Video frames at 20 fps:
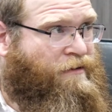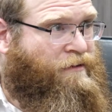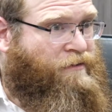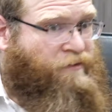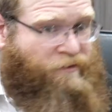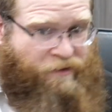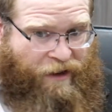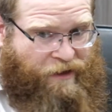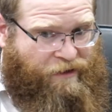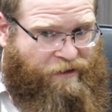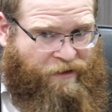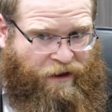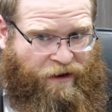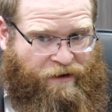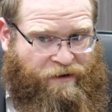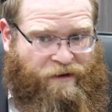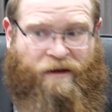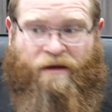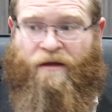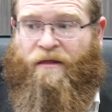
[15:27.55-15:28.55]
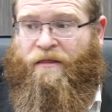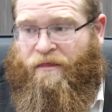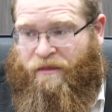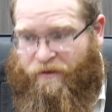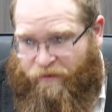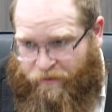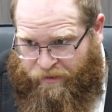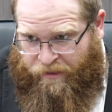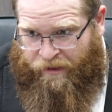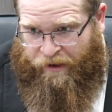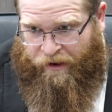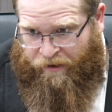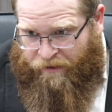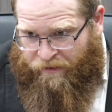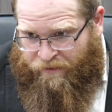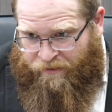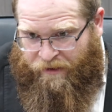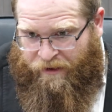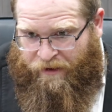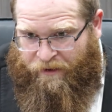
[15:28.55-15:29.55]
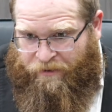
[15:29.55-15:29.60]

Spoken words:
They're not gone. They're there.